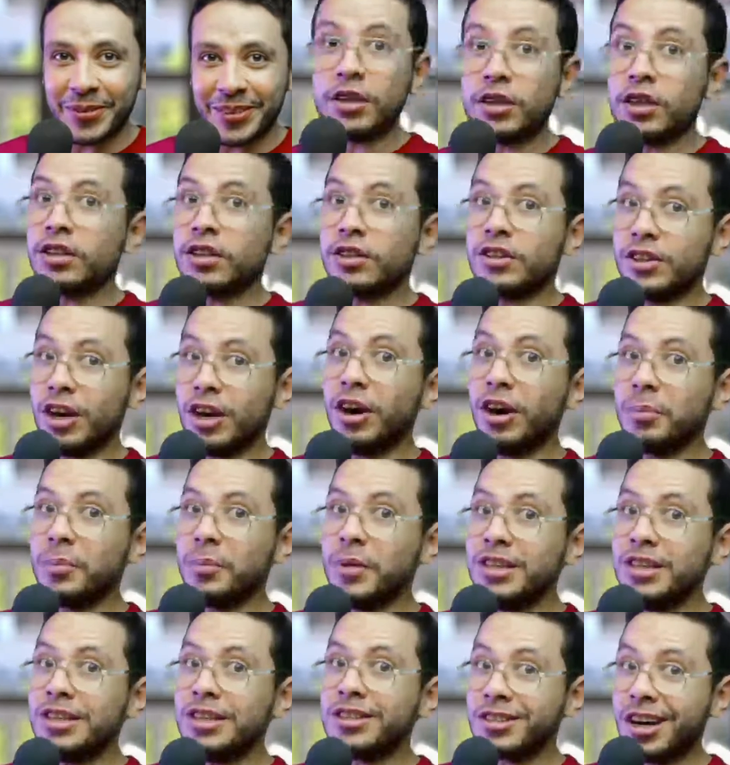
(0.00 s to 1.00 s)
There are many
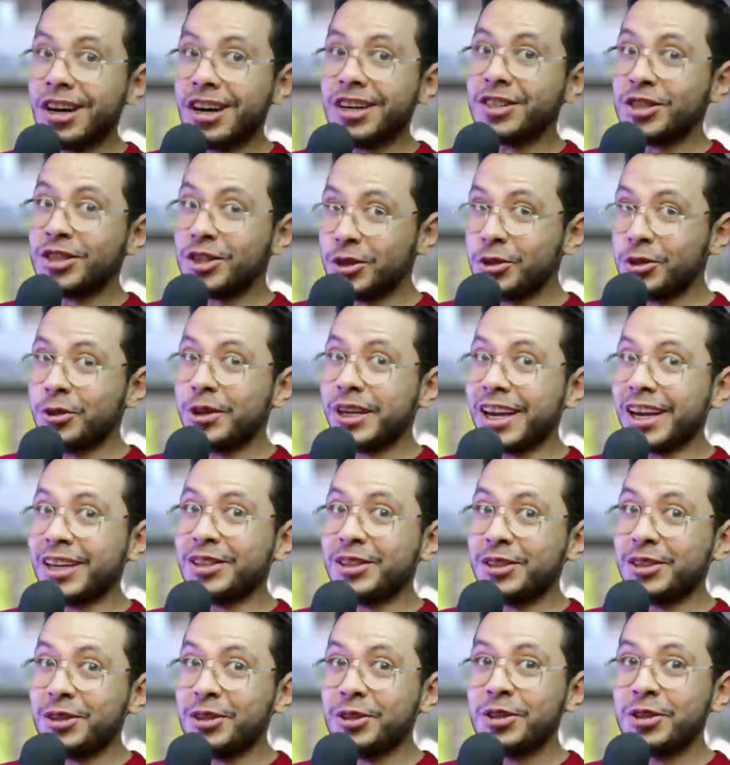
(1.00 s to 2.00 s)
sites you can
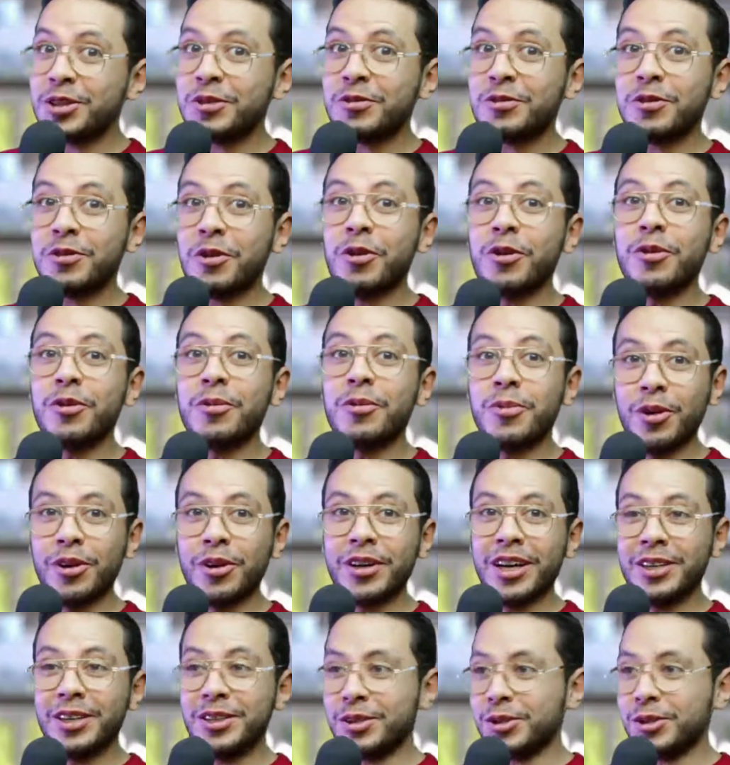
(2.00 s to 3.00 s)
use for booking
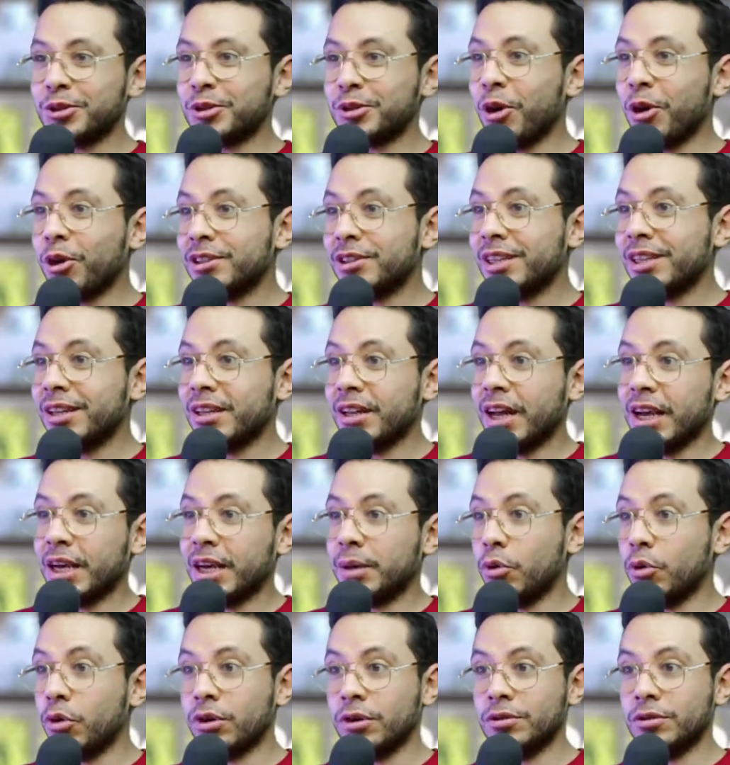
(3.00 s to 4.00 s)
your hotel, like
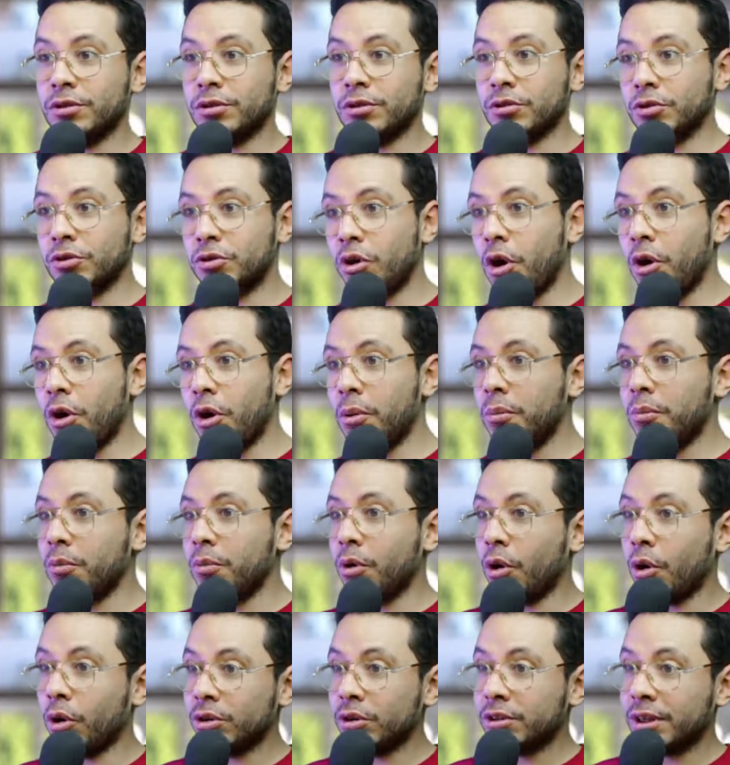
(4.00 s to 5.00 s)
booking dot com,
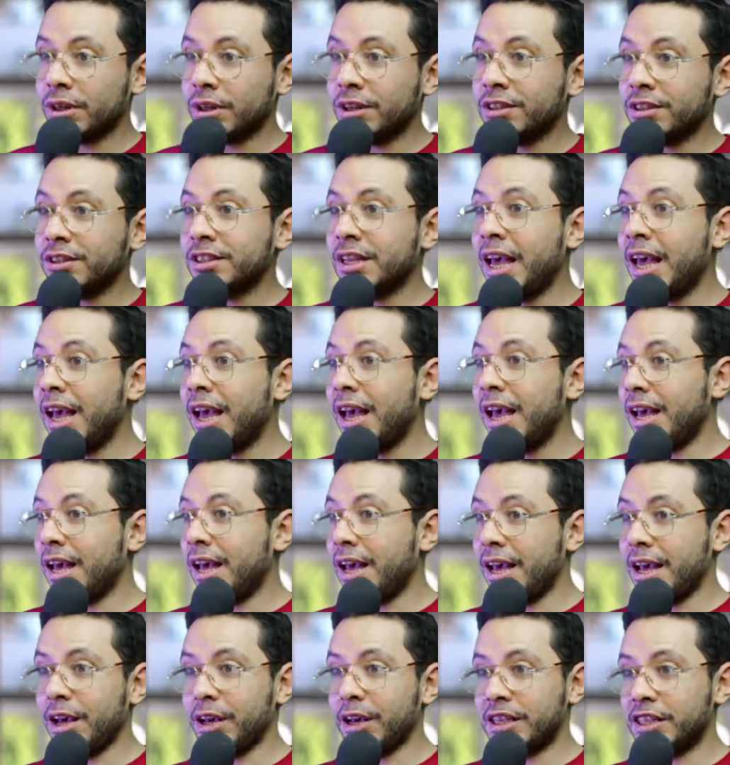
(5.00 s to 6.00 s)
hotels, uh,
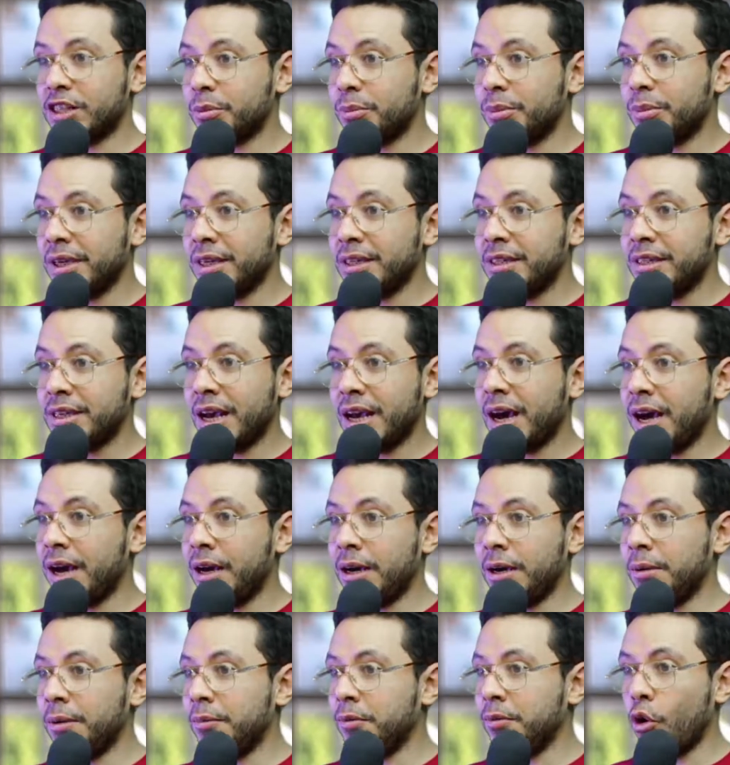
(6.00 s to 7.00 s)
Expedia,
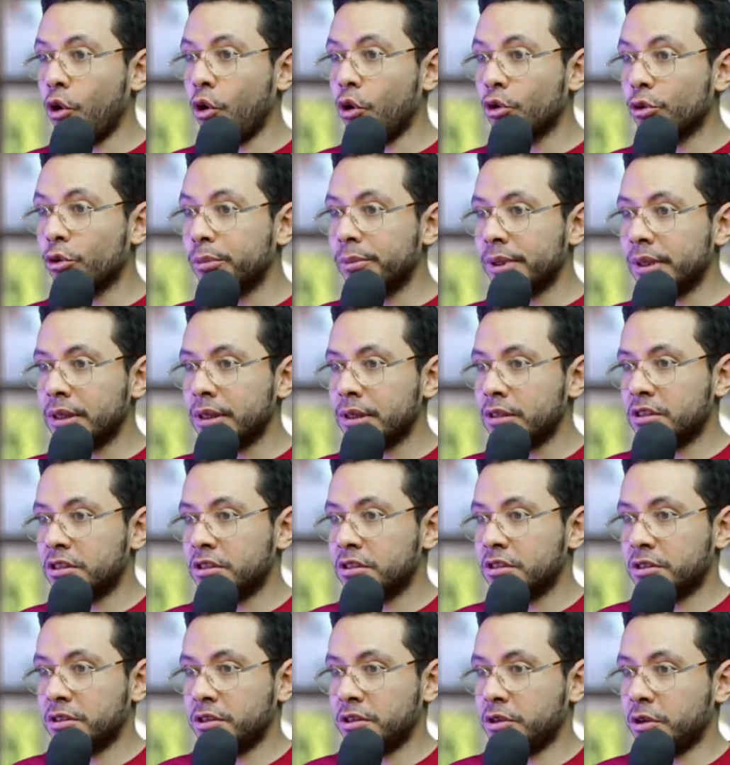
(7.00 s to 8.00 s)

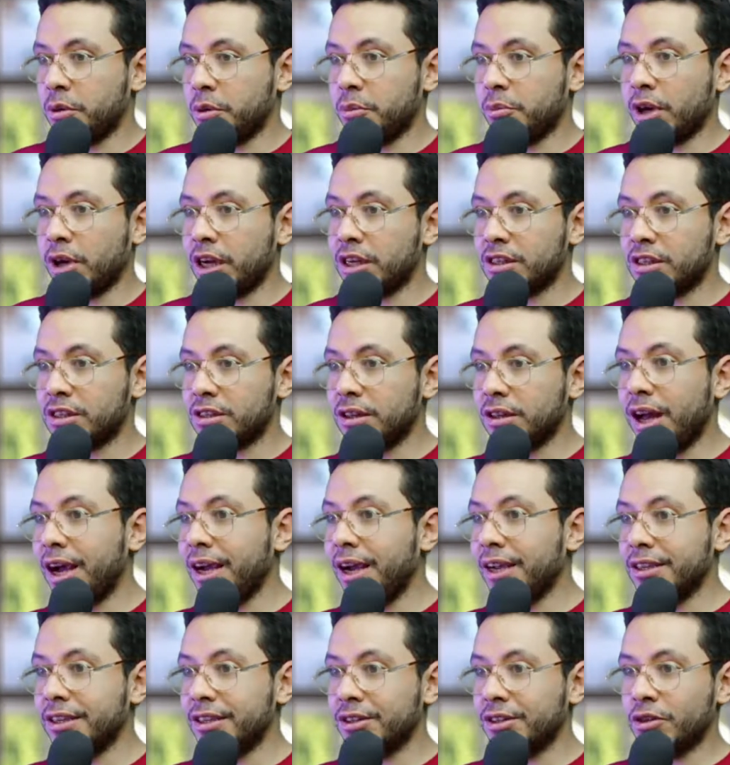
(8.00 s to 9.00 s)
Orbitz,
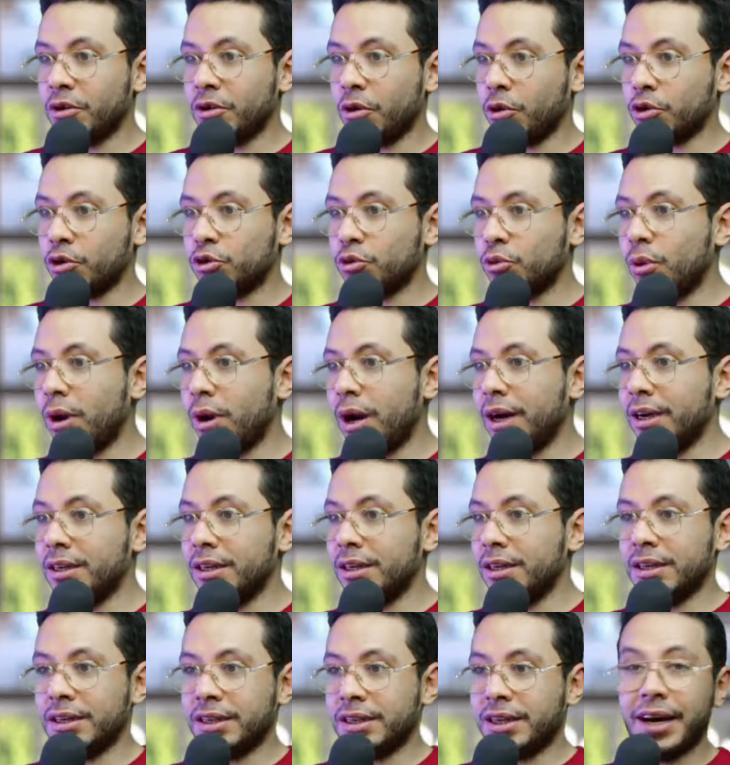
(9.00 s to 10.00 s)
Priceline, Hotwire,
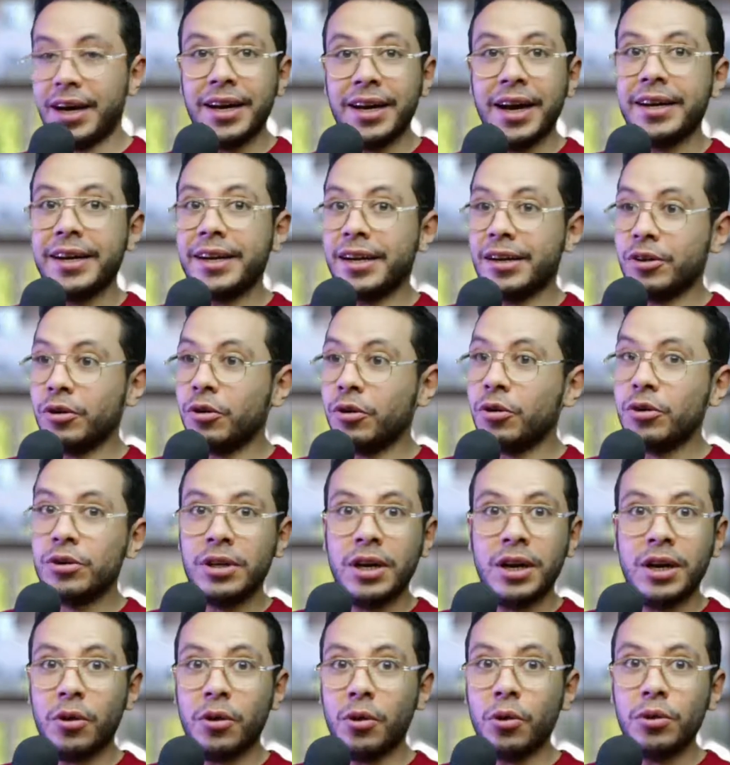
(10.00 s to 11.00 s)
Kayak, Agoda,
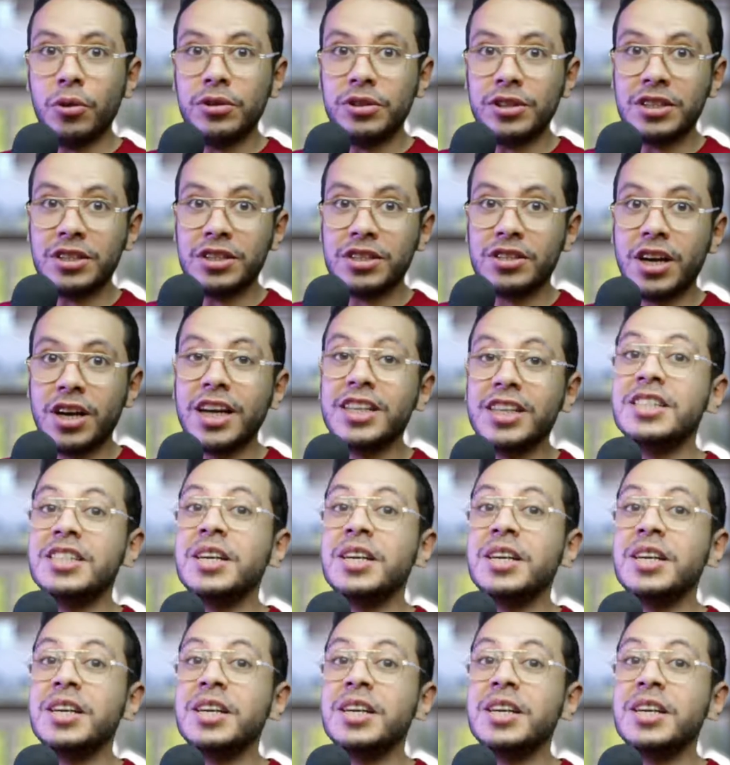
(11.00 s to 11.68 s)
all these sites.